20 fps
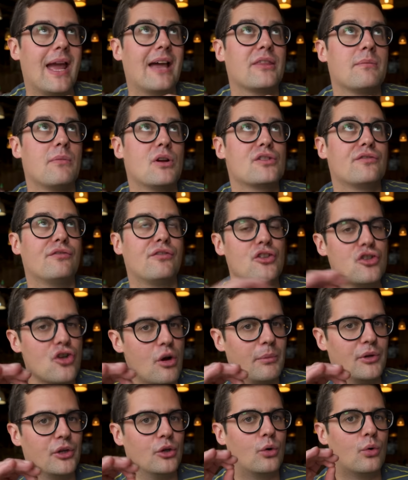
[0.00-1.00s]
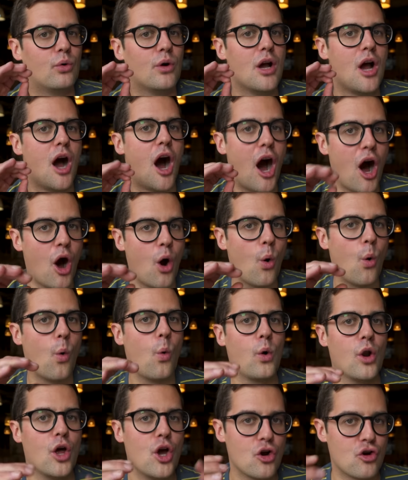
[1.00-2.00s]
we had the most phenomenal whole
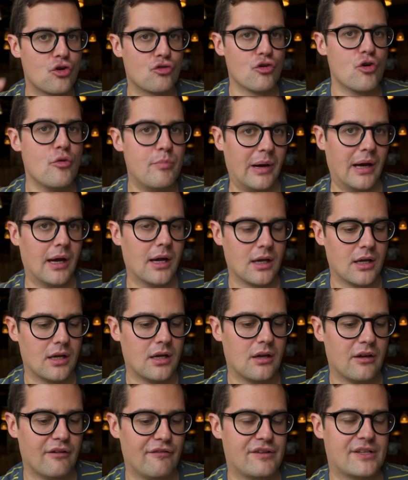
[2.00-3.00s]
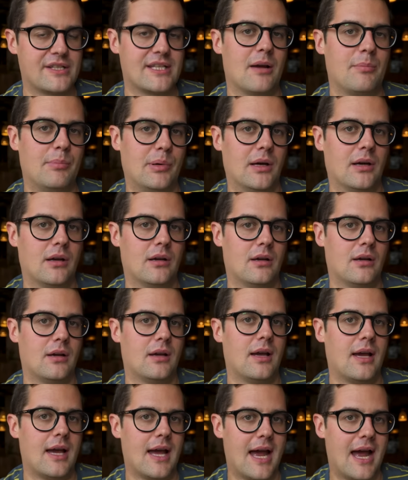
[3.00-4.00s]
grouper for supper
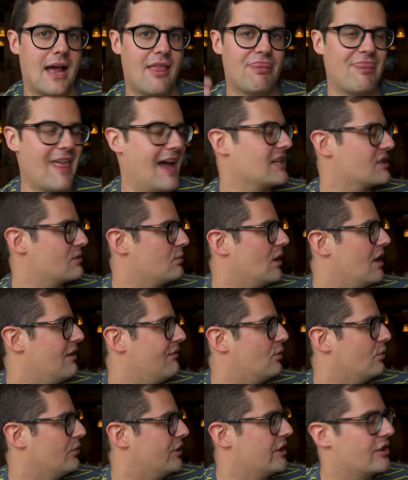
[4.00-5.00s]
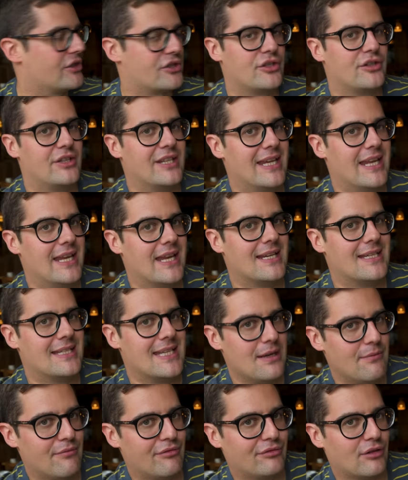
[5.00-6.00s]
and that's why I've ordered us the
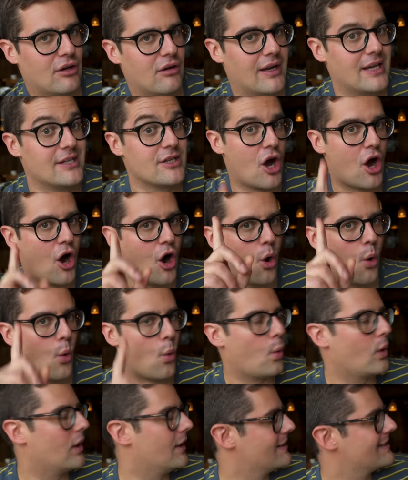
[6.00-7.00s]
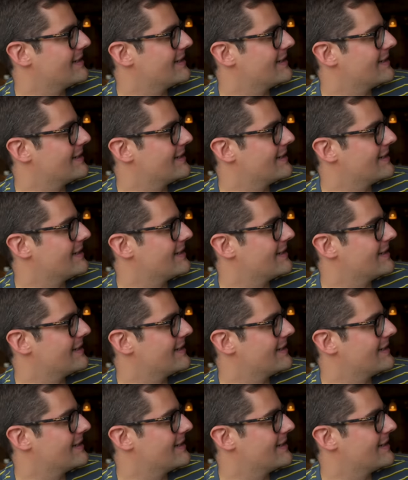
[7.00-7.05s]
deep fried whole